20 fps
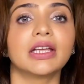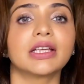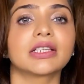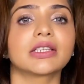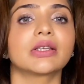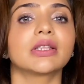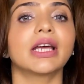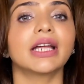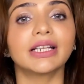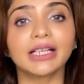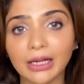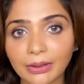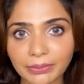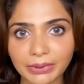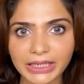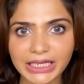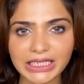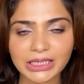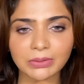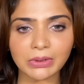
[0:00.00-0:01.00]
So that
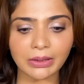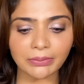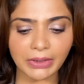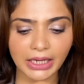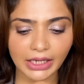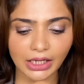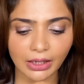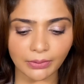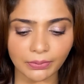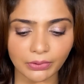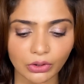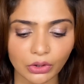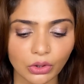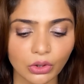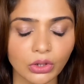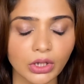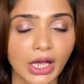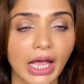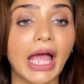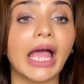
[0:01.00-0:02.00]
completes my makeup
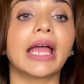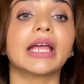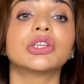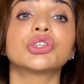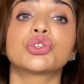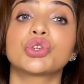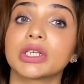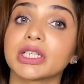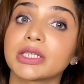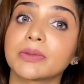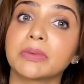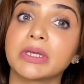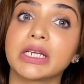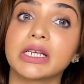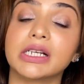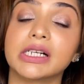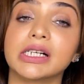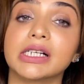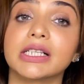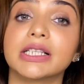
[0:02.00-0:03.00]
look, and trust me
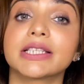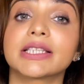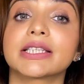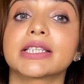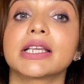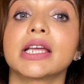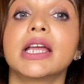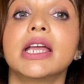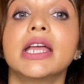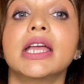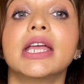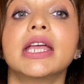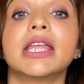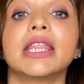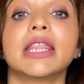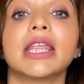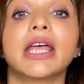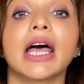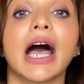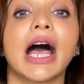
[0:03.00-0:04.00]
girls,
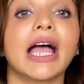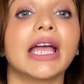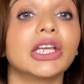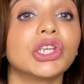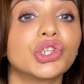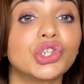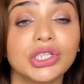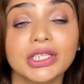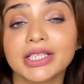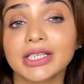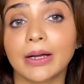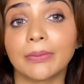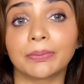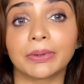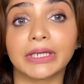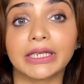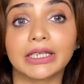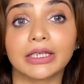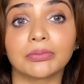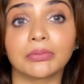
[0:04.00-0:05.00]
I just
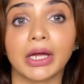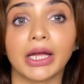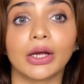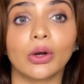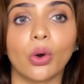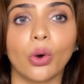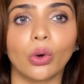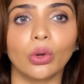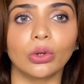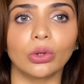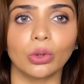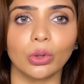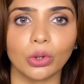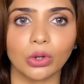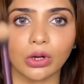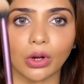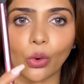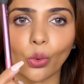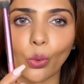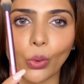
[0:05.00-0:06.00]
completed my whole
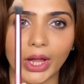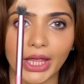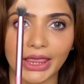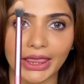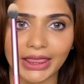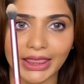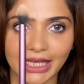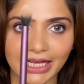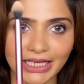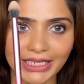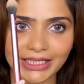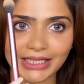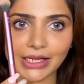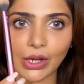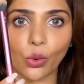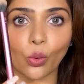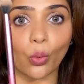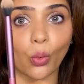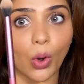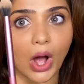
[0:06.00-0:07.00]
look with this
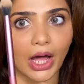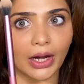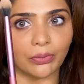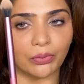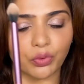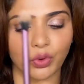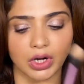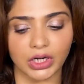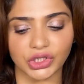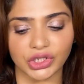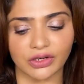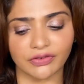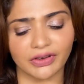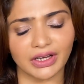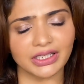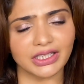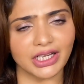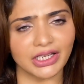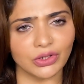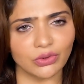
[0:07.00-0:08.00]
one brush. In
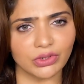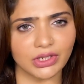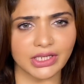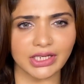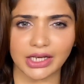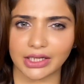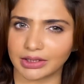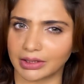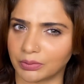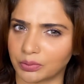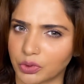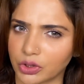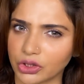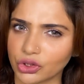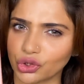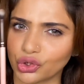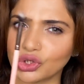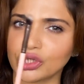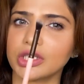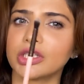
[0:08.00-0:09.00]
fact, I used the other
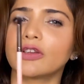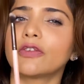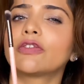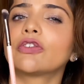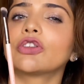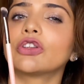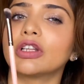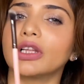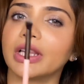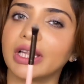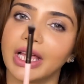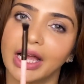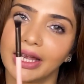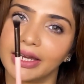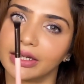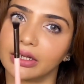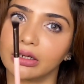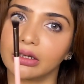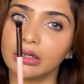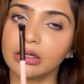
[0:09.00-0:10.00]
brush just for the
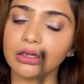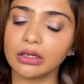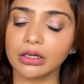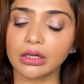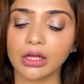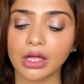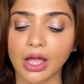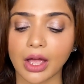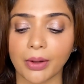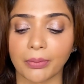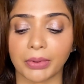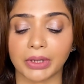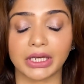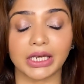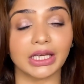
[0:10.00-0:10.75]
liner, but